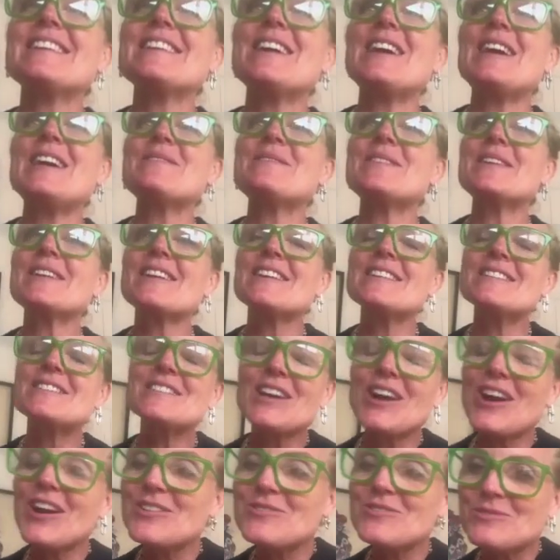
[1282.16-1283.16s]

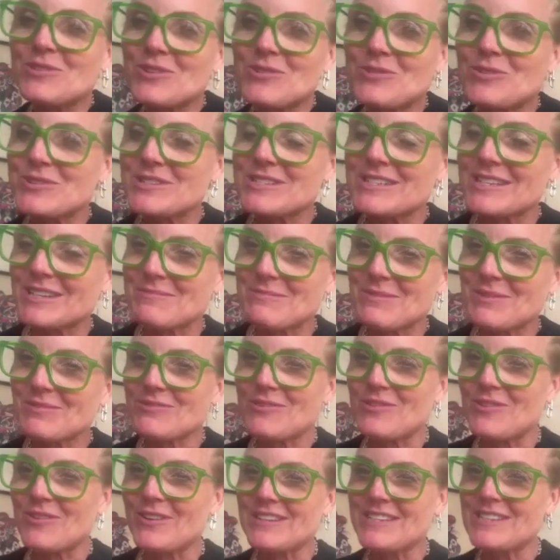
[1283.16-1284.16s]
I'd recorded it
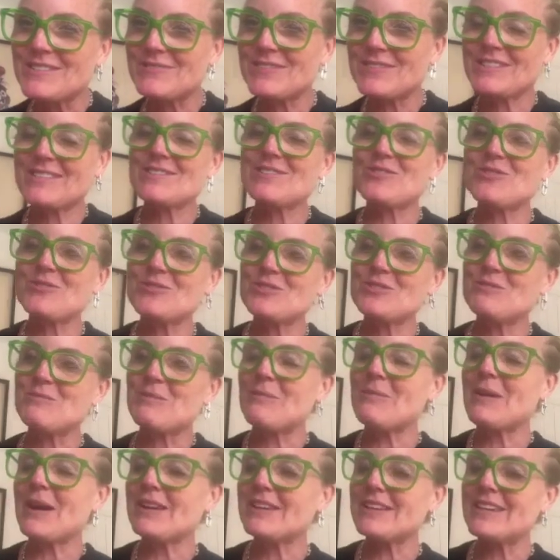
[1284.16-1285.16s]
before I'd even talked to him
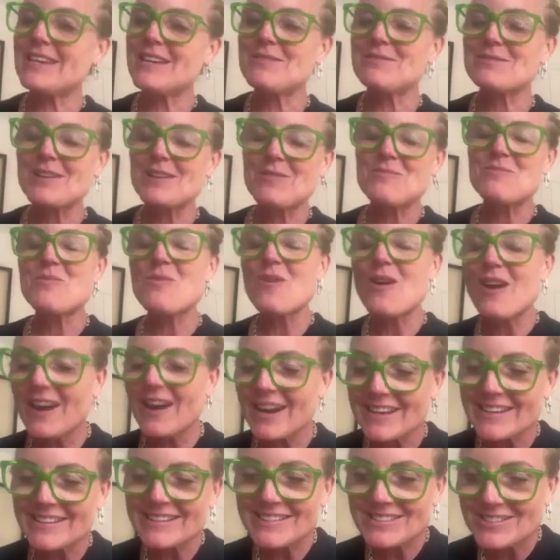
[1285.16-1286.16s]
about it. He was like,
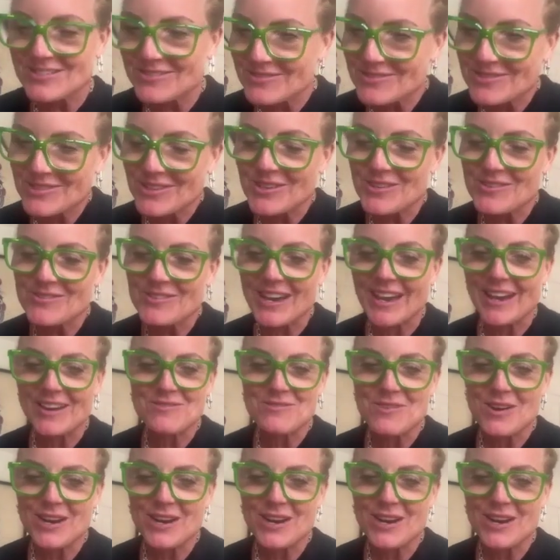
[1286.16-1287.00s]
"Why did you do that?